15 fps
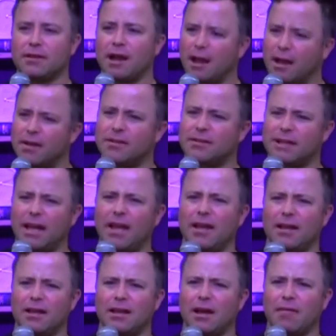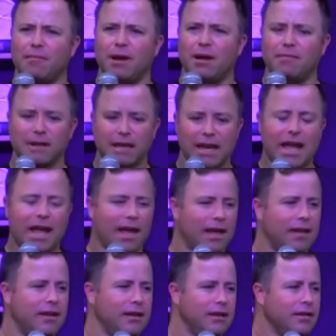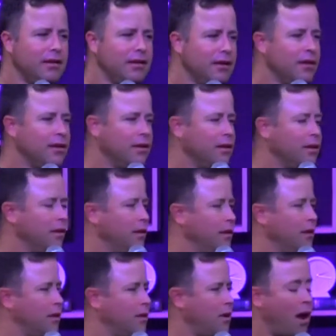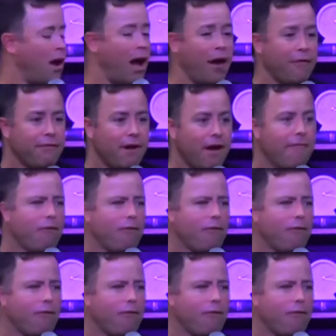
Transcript: I understand. I'm glad. You know, I've